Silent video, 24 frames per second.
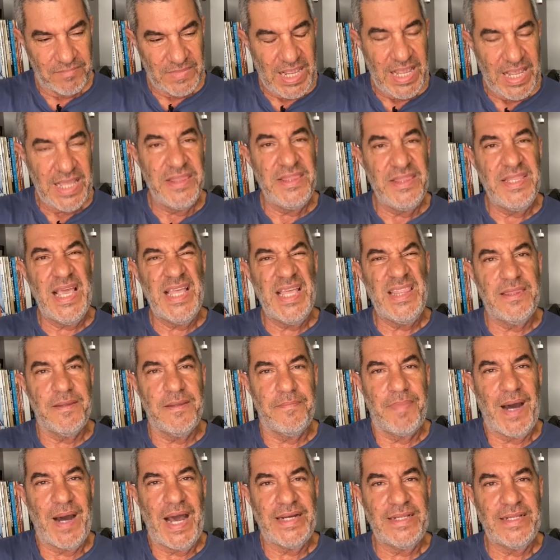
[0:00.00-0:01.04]
in the end, the
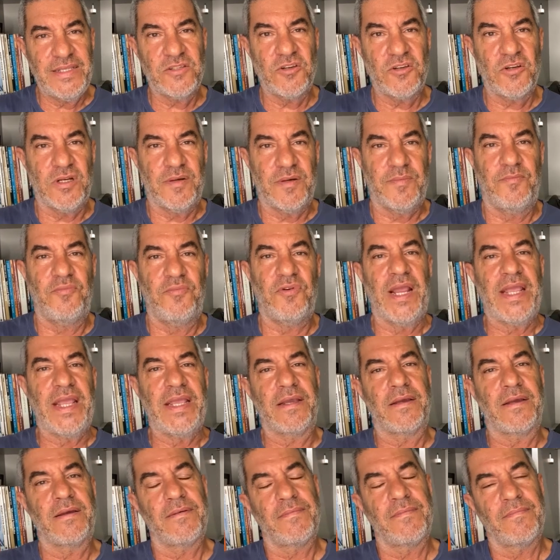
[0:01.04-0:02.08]
body's going to break.